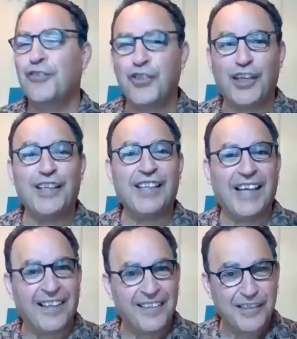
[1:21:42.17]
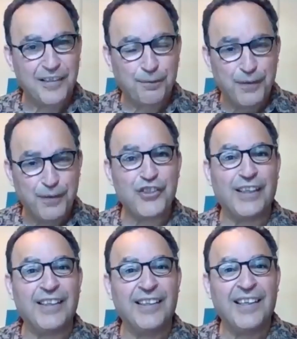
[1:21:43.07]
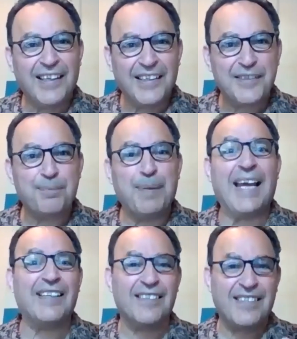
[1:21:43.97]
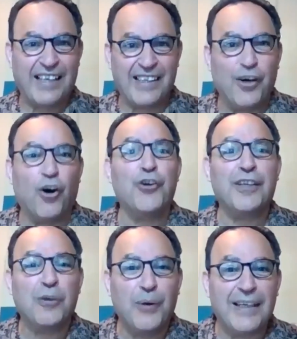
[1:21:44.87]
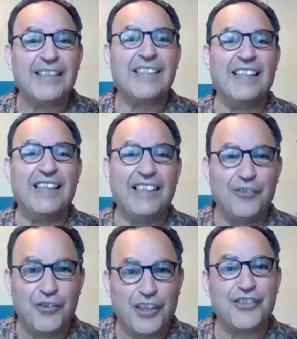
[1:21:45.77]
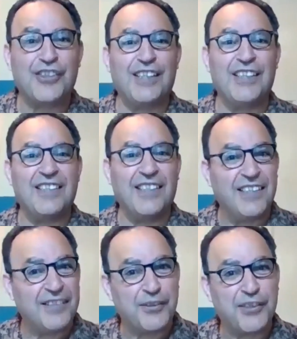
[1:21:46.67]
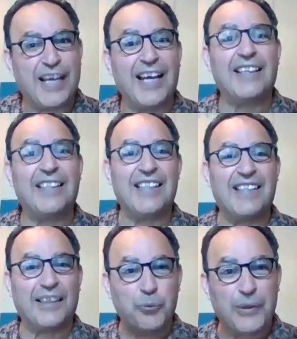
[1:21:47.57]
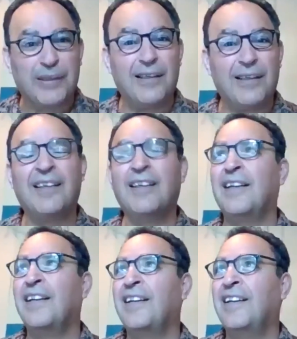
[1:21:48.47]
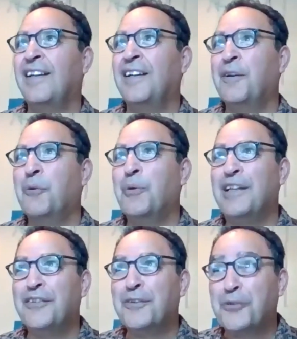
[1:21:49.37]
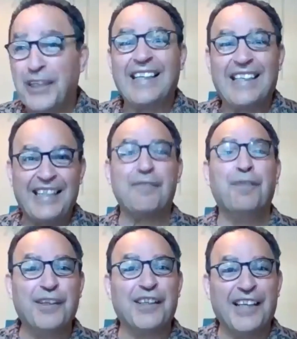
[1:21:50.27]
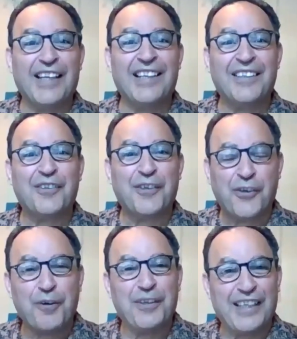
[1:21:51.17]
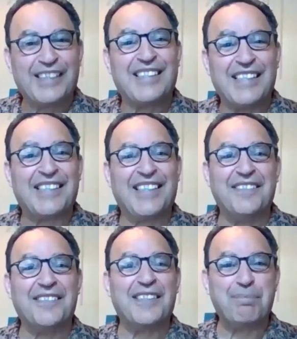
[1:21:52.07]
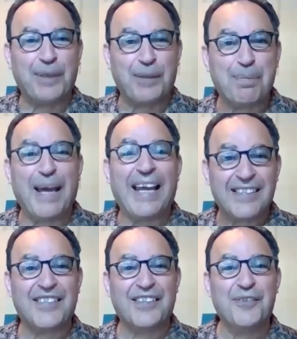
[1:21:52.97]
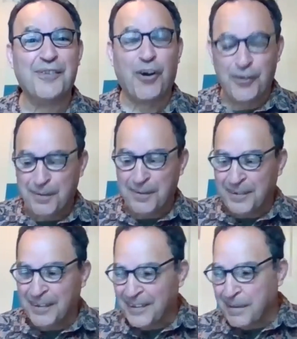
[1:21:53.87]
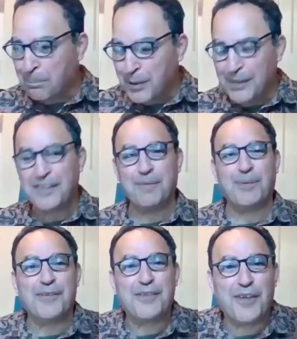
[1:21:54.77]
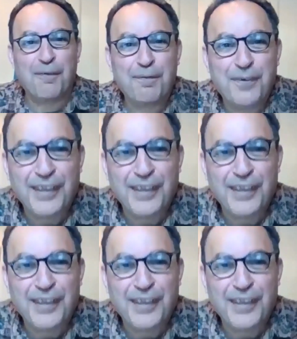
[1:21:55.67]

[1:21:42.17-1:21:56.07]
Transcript: journey and this vision is based on equality and justice in a society that will really live in existence, but based on the principles of